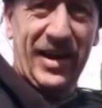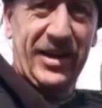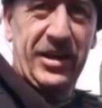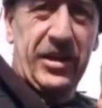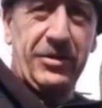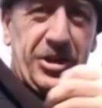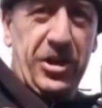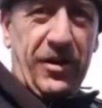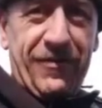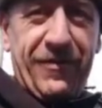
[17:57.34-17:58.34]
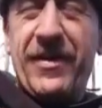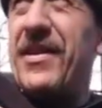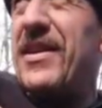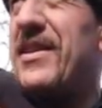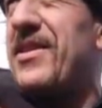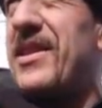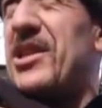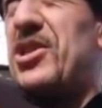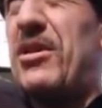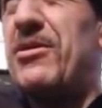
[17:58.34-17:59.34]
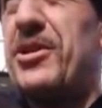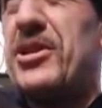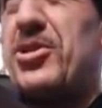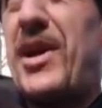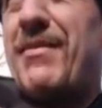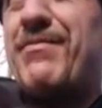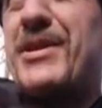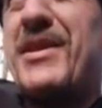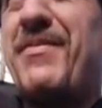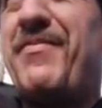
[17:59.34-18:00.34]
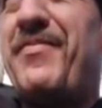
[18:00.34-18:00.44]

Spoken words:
I can loosen off these shoulder straps.